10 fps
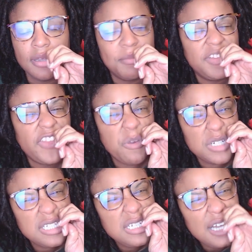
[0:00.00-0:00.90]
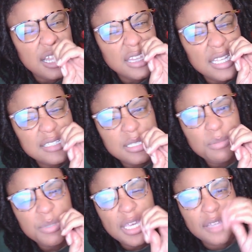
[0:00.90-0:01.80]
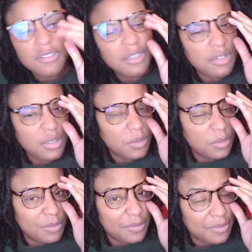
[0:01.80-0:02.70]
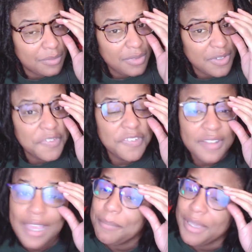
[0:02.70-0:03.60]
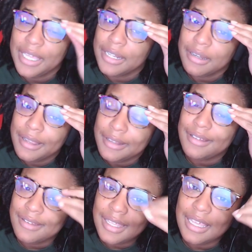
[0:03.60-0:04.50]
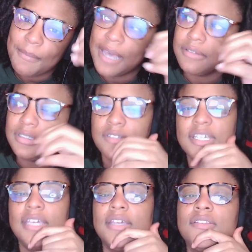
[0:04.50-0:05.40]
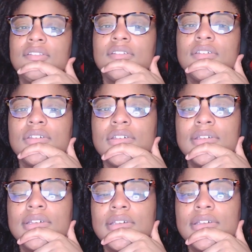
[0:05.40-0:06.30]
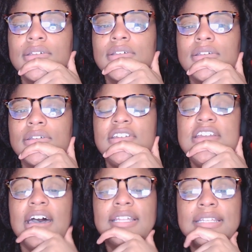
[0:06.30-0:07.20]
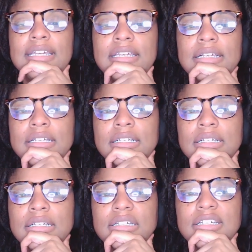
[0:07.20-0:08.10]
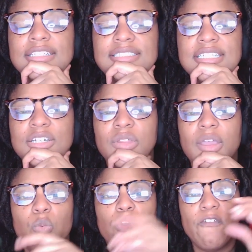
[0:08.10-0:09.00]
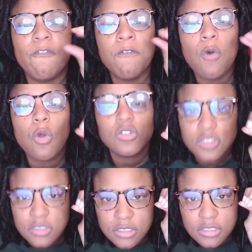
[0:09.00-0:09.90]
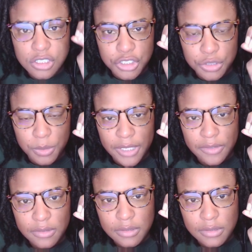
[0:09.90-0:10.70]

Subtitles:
But there was nothing CPS could do to step in and see about these kids. Nothing. Until they were forced to do it.